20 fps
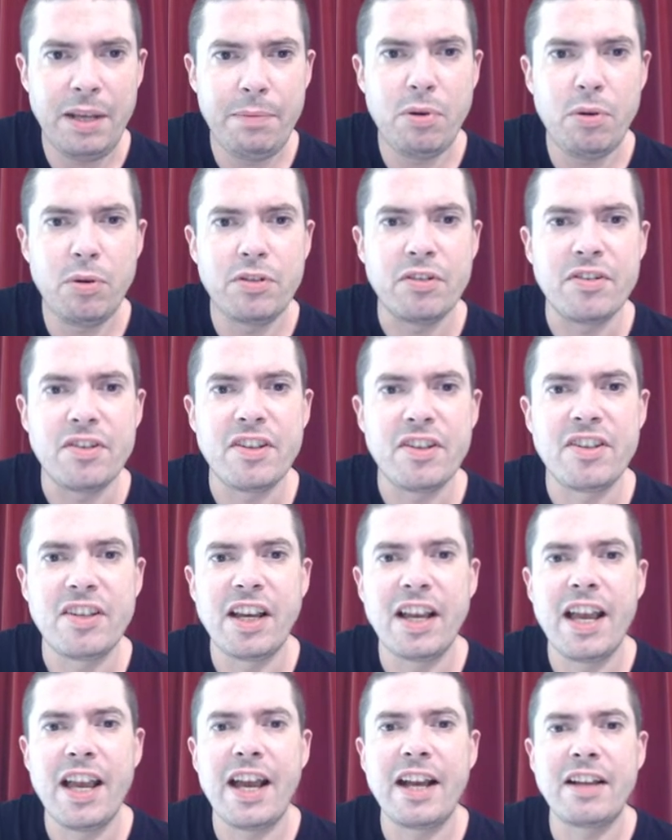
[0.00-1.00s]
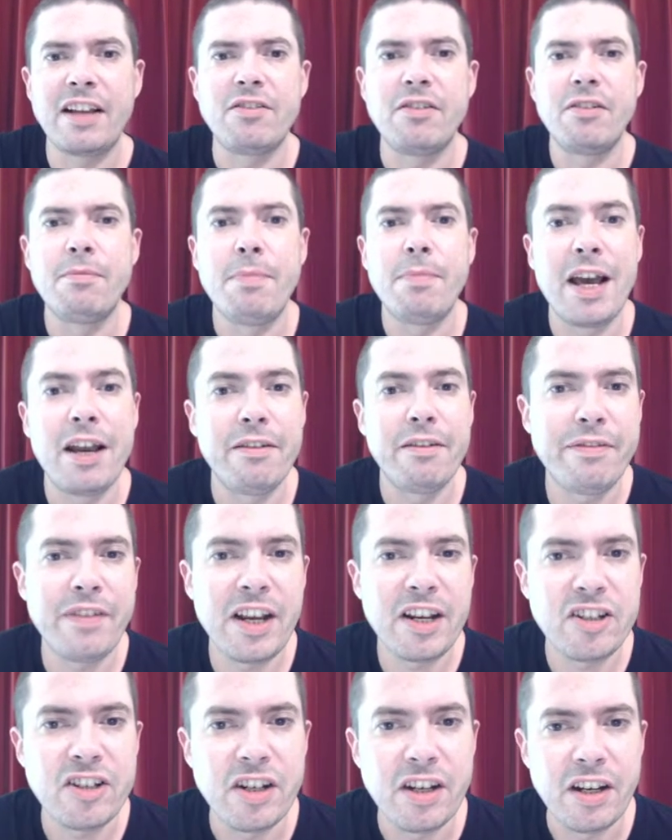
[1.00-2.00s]
Porter is a singer, actor, and man of
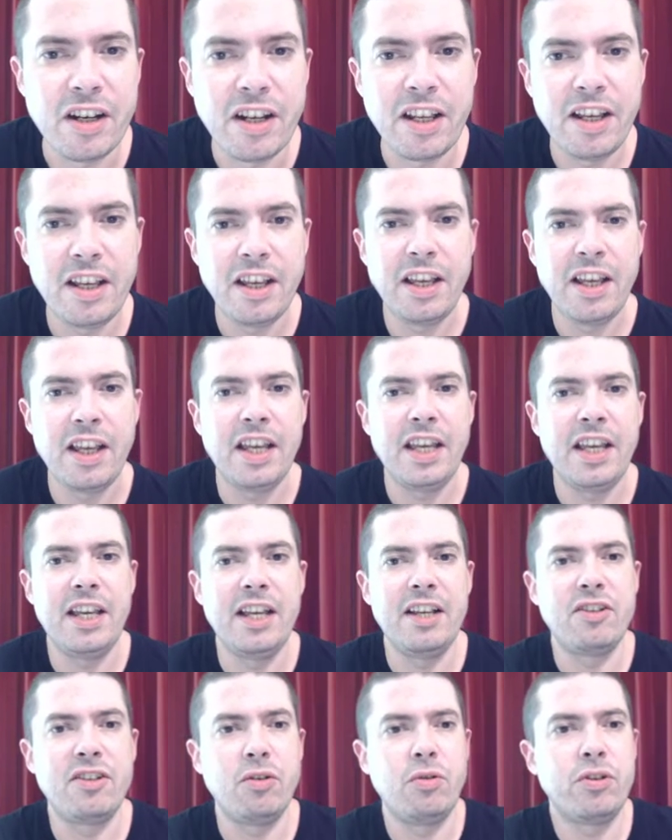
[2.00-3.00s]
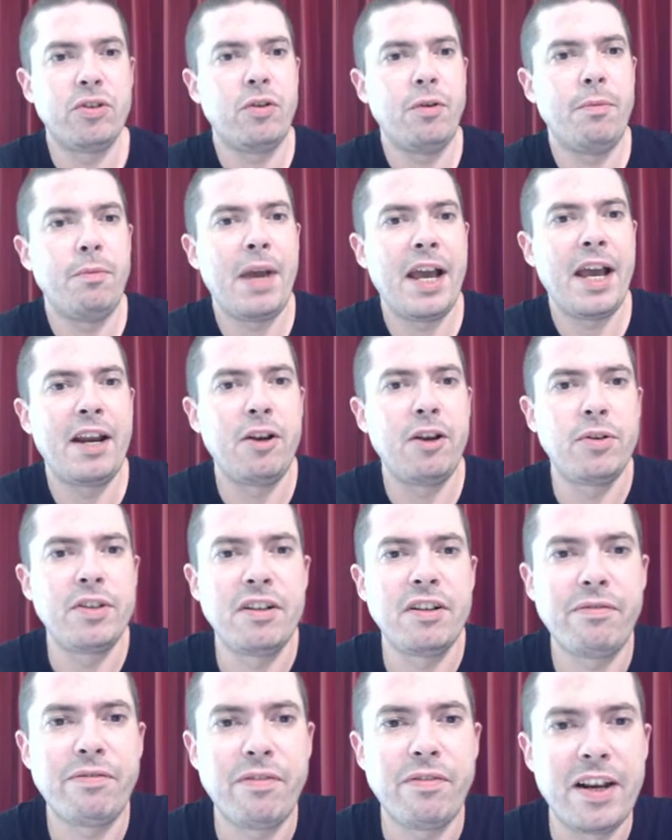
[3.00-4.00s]
fashion. He is also a man who
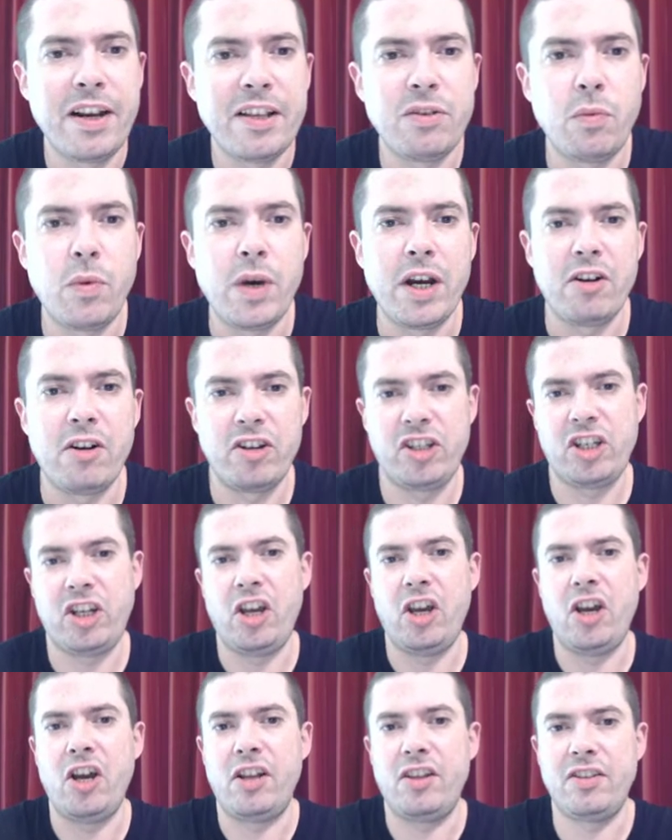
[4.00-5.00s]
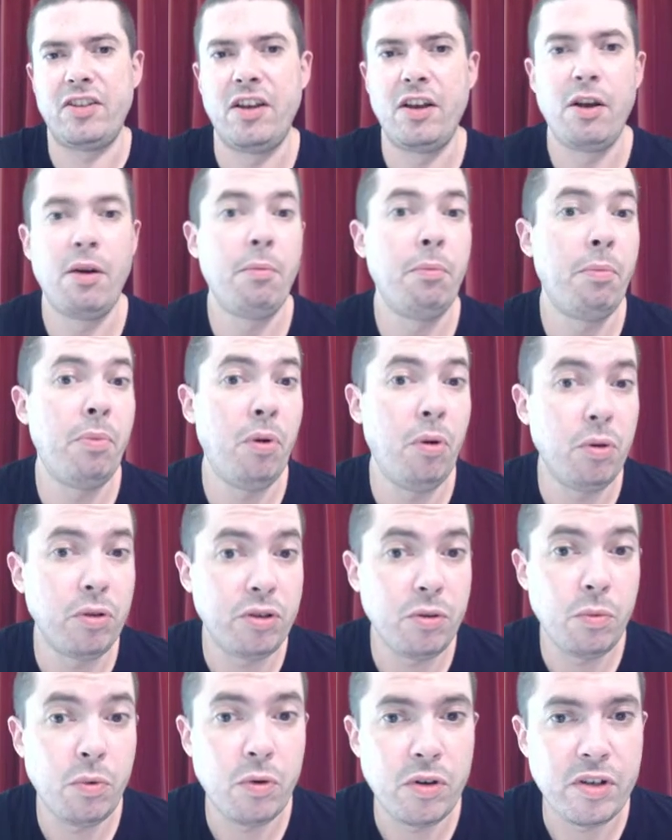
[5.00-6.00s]
isn't afraid to wear a skirt.
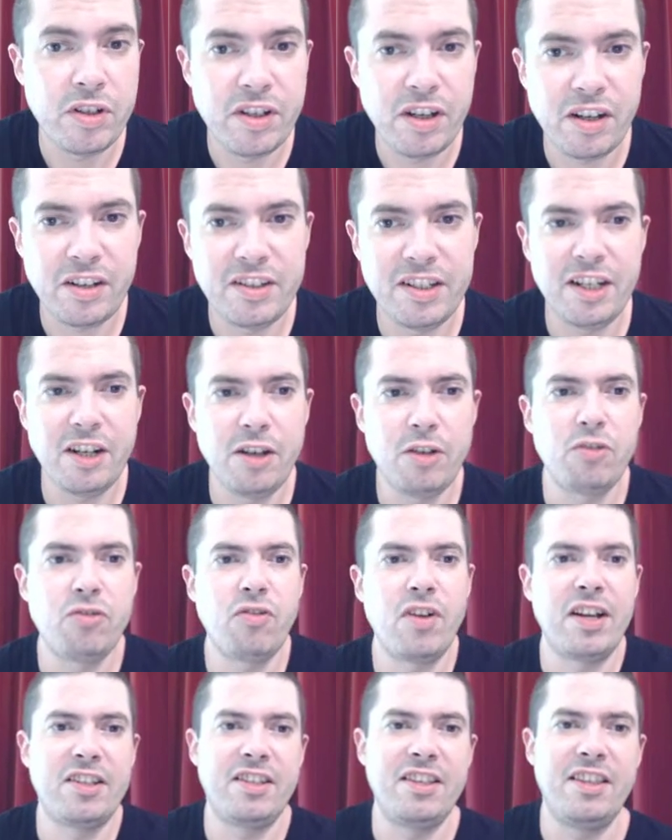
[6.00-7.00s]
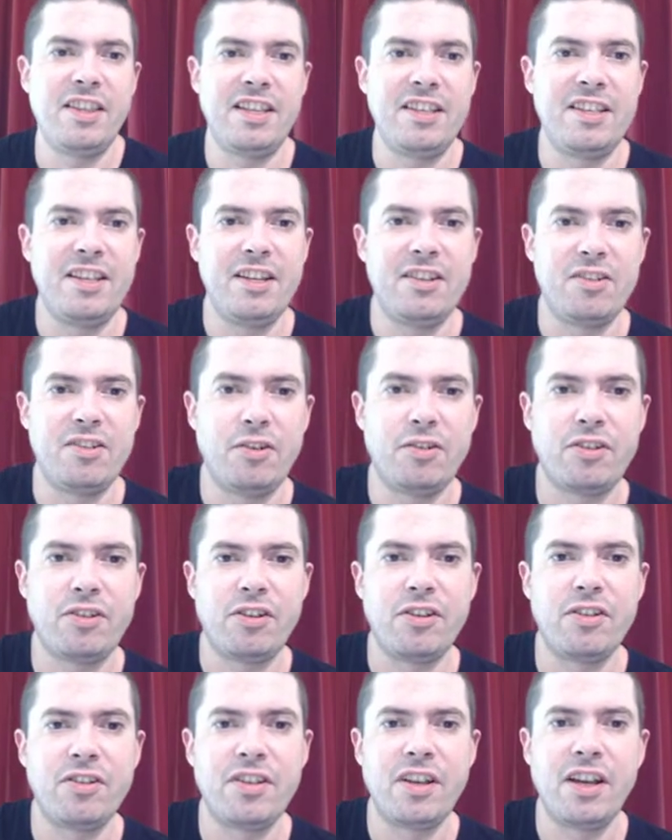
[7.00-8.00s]
Porter wore a tuxedo dress to this year's
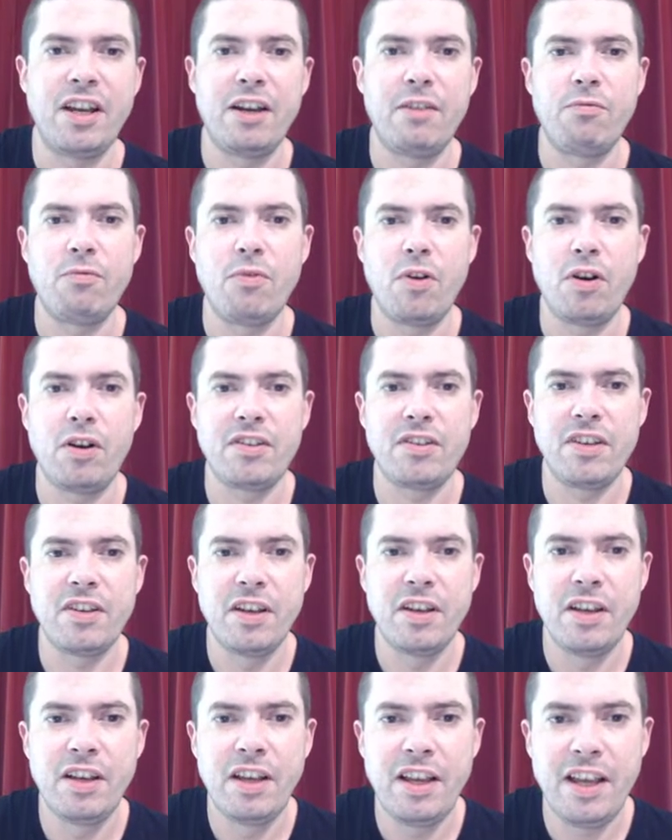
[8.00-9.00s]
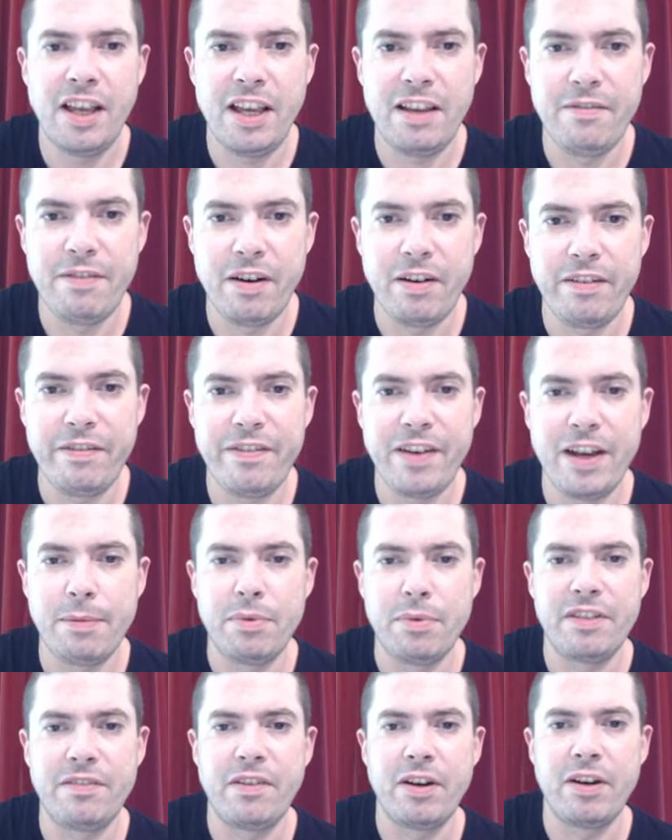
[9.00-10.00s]
Oscars and rocked a very
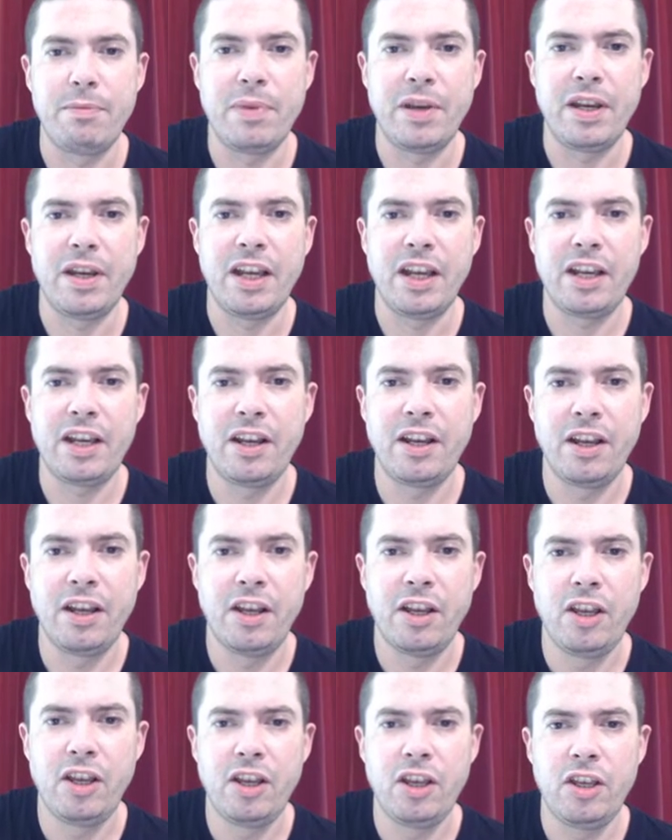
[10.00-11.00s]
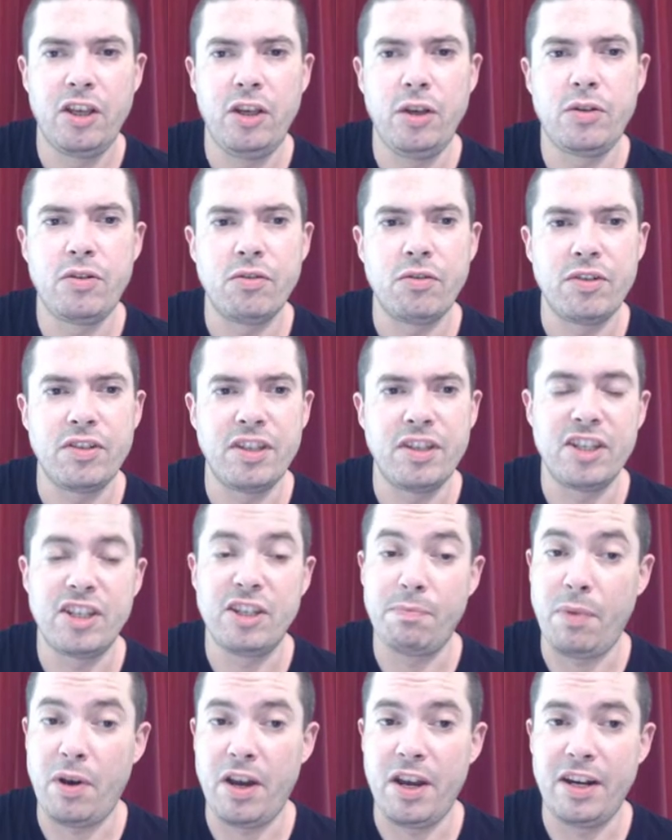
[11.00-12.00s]
fabulous, very pink,
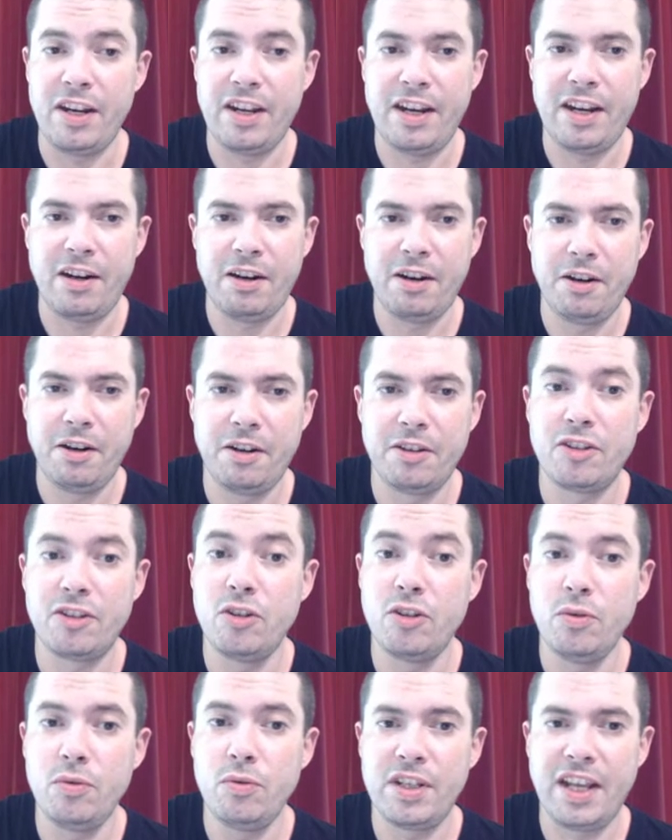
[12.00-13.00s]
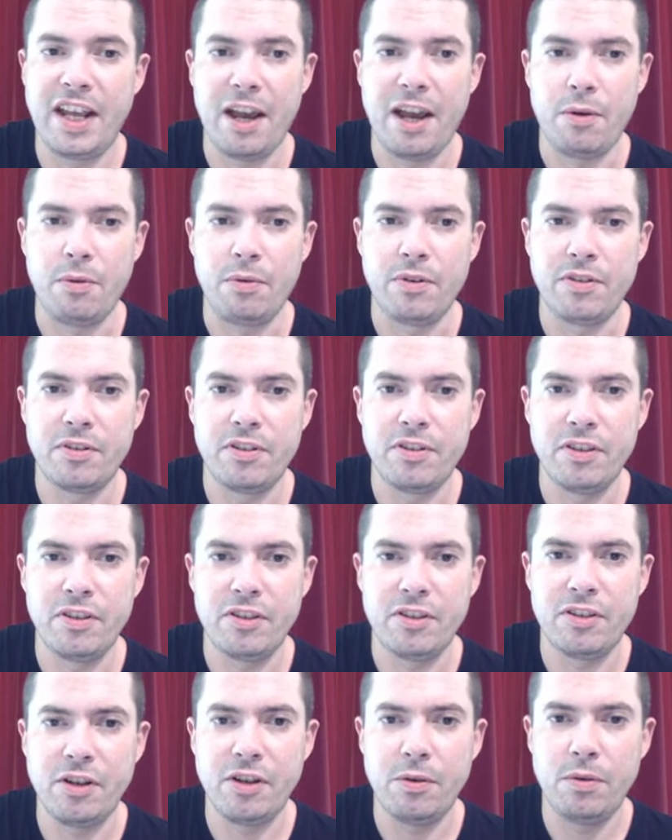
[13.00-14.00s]
uterus-inspired suit gown to the
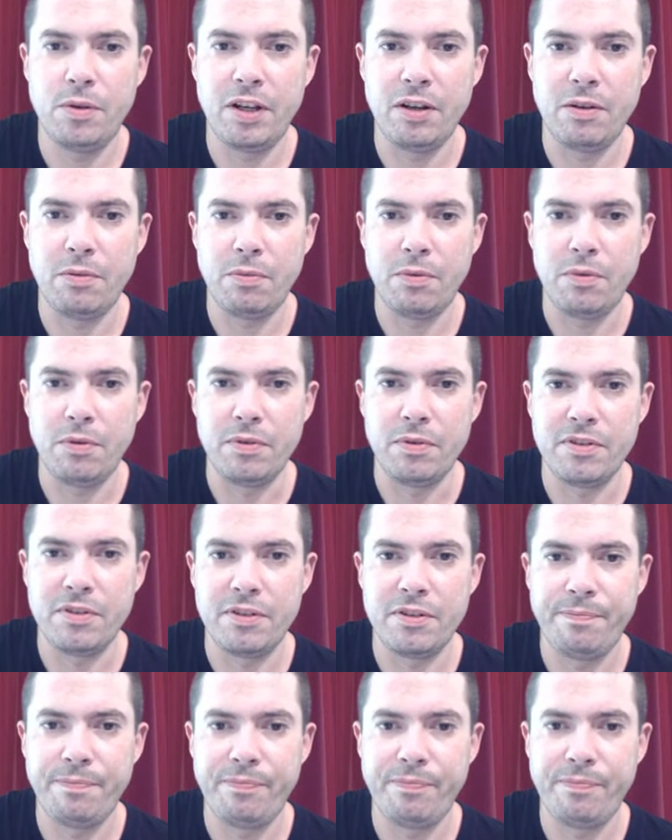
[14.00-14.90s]
Tony Awards.